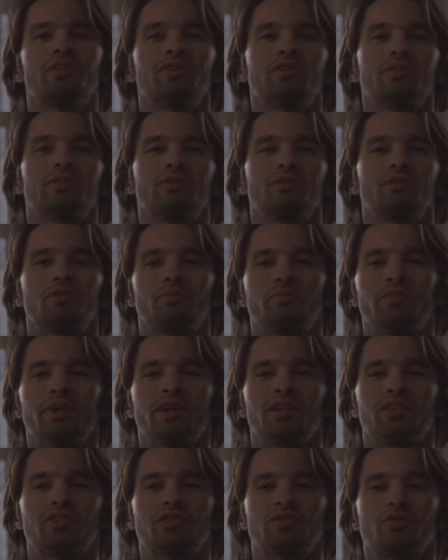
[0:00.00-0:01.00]
telling her to
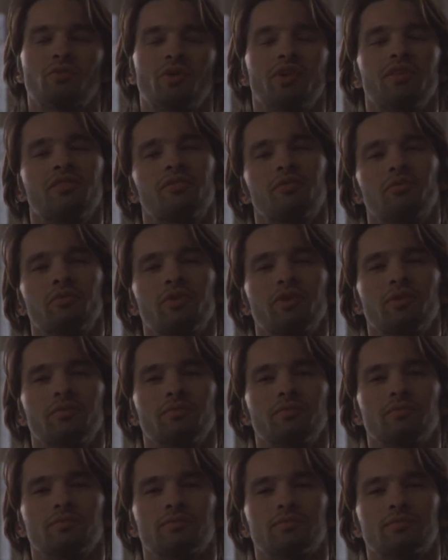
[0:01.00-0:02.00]
read page
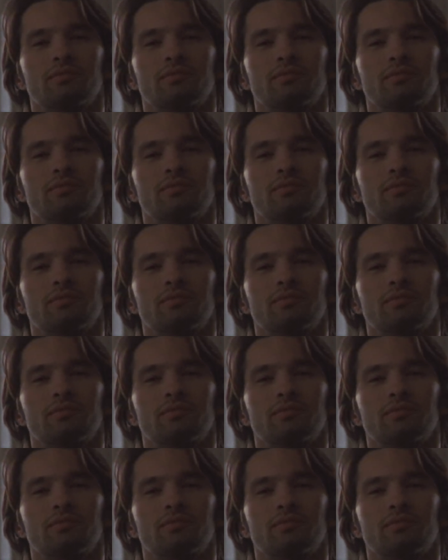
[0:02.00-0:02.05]
23.